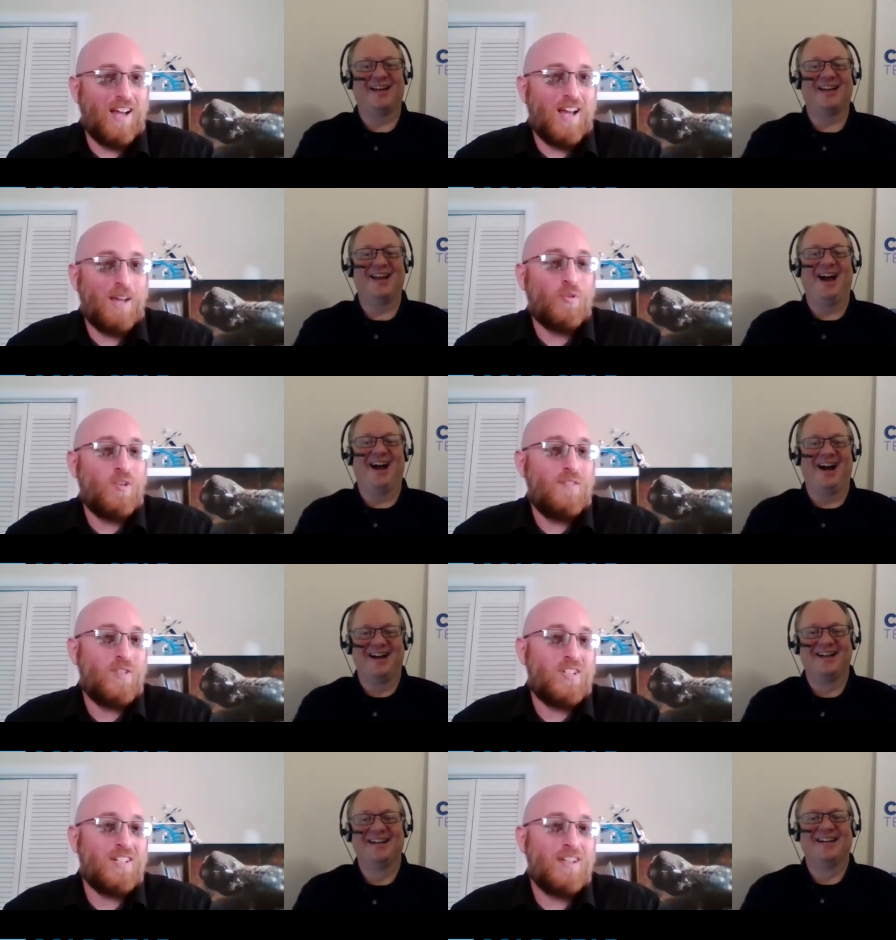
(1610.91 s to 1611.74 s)
Speaker 1: I believe you
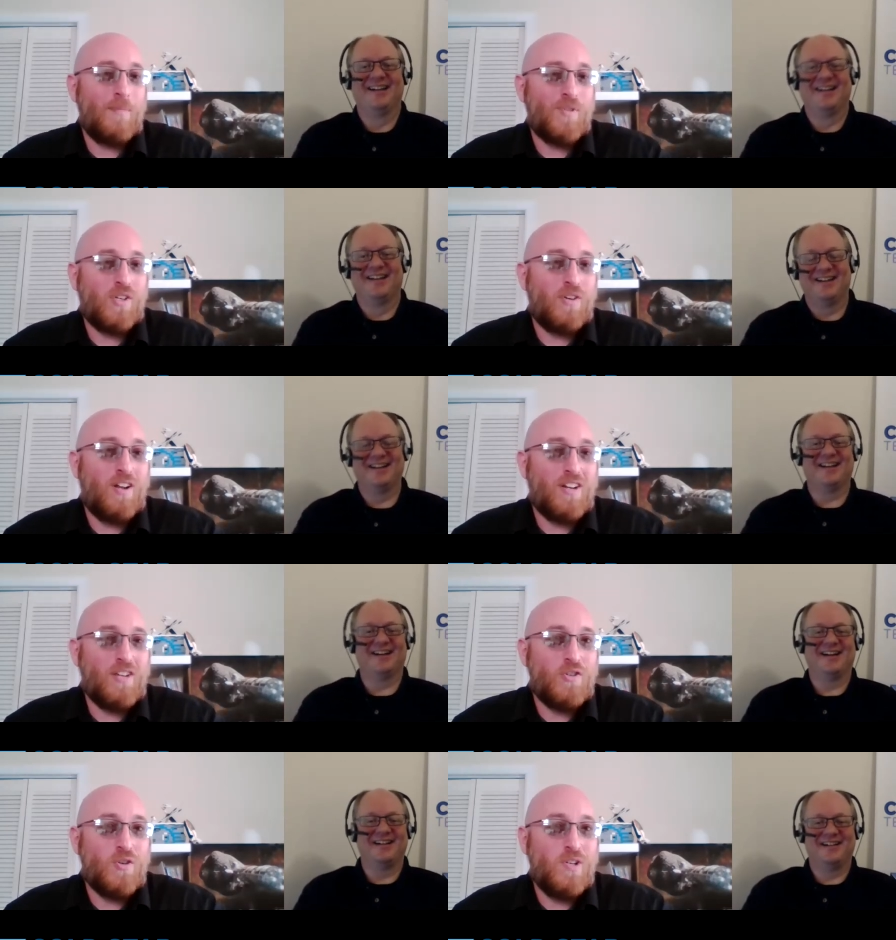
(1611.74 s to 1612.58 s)
did an episode on
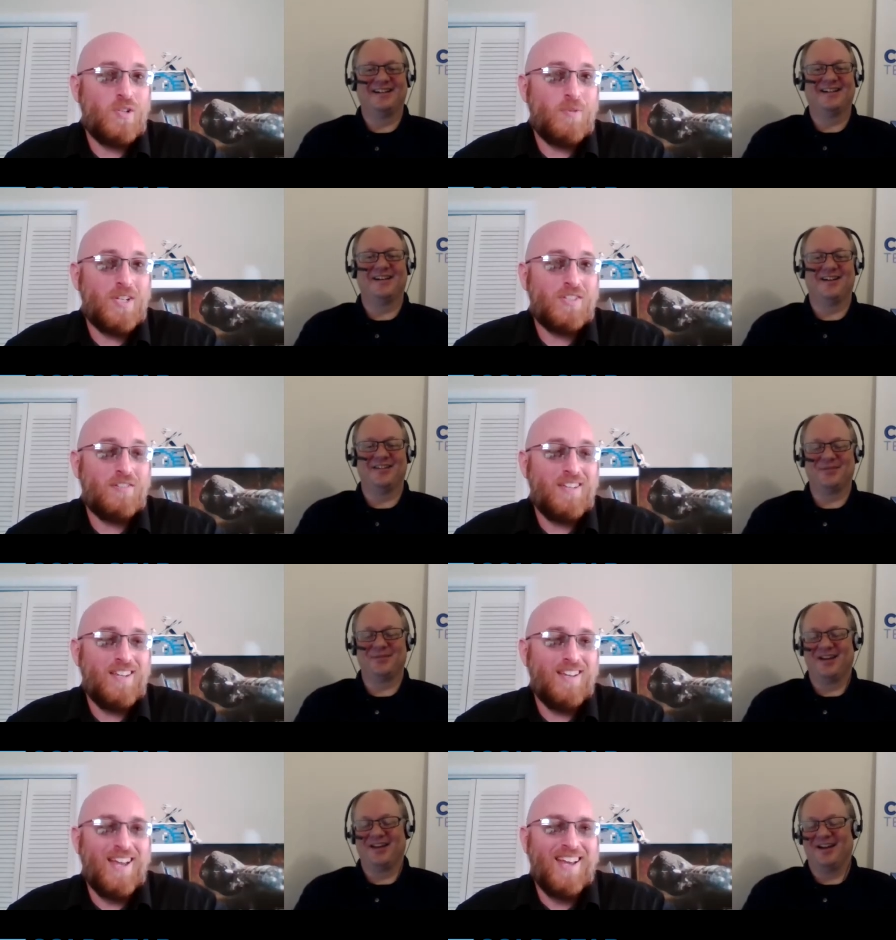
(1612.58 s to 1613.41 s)
insurance recently.
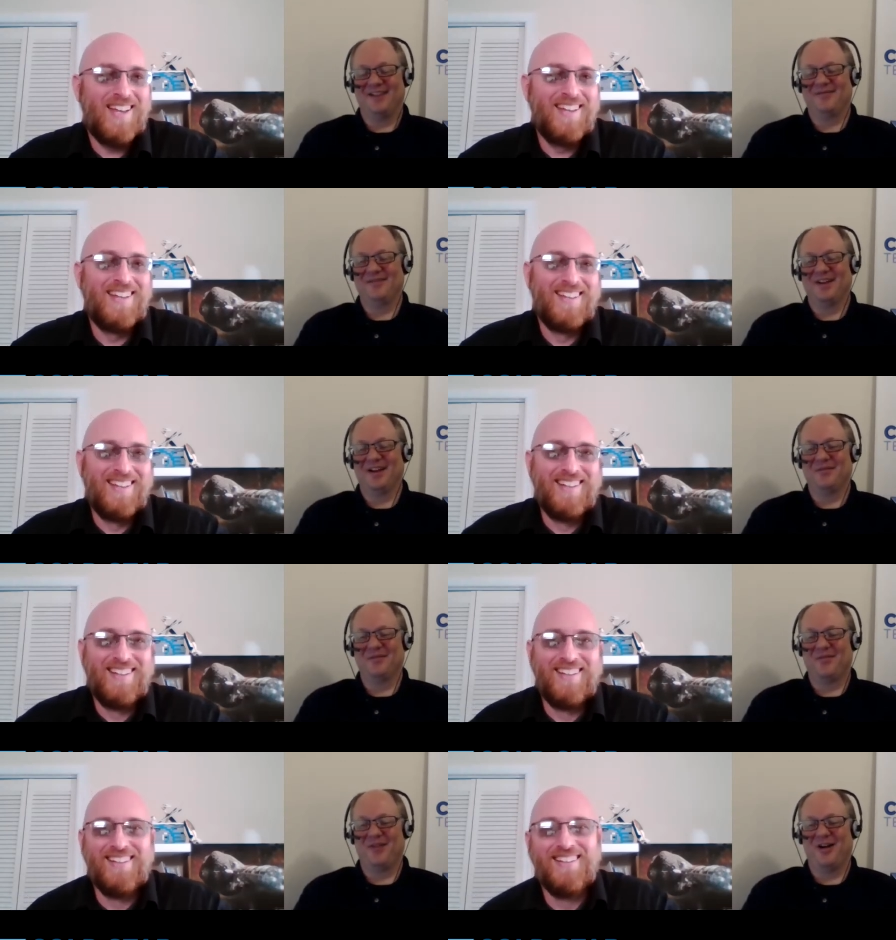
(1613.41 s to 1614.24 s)
That's, yep, yep, with
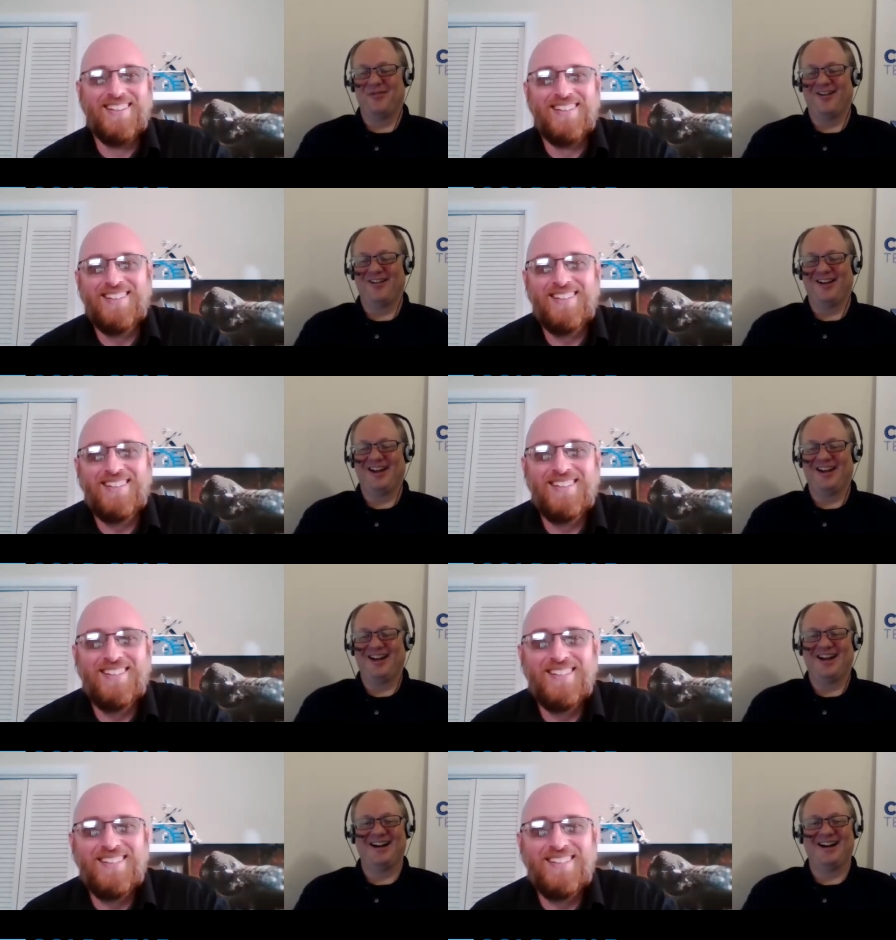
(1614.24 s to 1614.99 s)
Bob Weirdy. Yeah.